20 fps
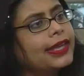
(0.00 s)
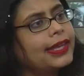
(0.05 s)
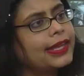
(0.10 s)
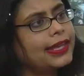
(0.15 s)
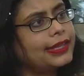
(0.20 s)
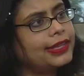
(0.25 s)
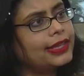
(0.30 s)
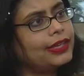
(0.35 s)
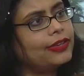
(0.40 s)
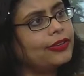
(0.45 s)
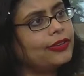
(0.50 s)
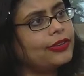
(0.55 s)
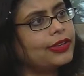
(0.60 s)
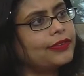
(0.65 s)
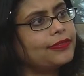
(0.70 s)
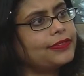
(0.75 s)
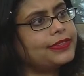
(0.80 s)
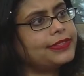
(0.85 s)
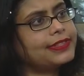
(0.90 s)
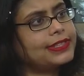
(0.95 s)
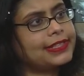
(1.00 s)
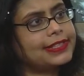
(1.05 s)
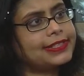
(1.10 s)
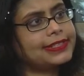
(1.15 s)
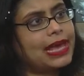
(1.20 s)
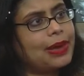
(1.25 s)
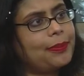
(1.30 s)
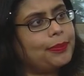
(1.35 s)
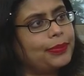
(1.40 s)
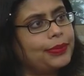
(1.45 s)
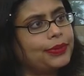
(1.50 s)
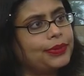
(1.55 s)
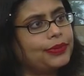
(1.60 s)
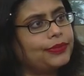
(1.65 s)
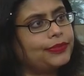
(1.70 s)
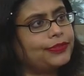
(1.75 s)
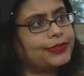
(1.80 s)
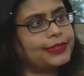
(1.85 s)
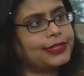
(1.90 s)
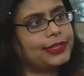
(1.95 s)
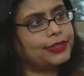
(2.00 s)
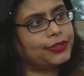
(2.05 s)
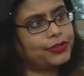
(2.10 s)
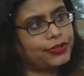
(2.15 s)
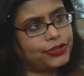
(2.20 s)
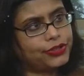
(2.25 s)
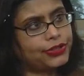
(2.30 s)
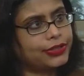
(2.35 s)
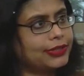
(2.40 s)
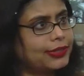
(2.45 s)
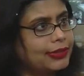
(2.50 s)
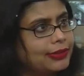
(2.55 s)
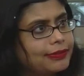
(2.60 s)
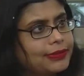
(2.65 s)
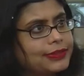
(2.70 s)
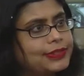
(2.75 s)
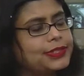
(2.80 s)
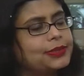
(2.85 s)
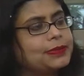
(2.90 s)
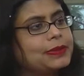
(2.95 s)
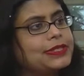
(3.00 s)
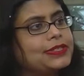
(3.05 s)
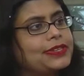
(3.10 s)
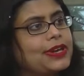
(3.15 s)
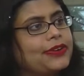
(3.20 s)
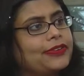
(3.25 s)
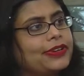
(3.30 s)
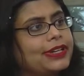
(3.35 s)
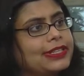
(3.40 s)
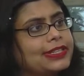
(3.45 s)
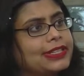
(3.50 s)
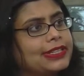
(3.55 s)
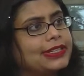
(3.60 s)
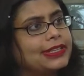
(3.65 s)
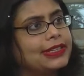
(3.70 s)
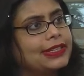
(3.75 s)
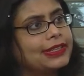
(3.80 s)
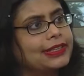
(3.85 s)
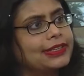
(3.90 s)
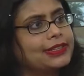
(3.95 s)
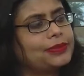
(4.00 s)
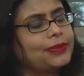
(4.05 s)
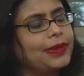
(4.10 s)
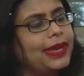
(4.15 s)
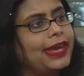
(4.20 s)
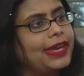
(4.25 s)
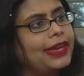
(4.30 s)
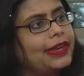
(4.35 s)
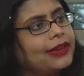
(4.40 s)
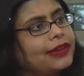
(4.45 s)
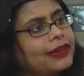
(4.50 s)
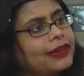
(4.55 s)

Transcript: Can you give us an example of a solution which has been generated in this way?